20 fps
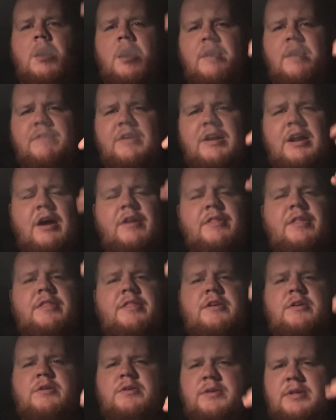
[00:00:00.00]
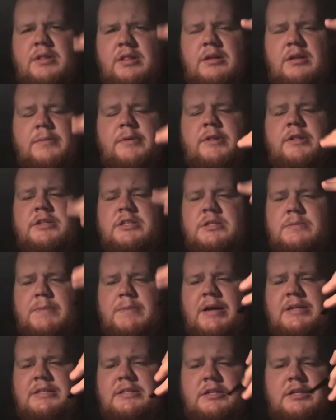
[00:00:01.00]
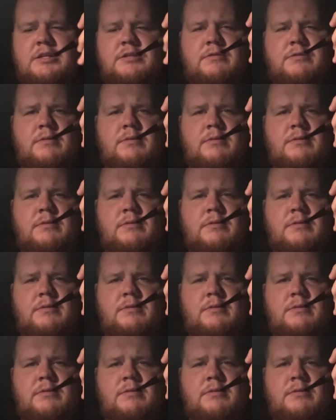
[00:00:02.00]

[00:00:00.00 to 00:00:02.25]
every now and then you'll get a little bit of the spiciness from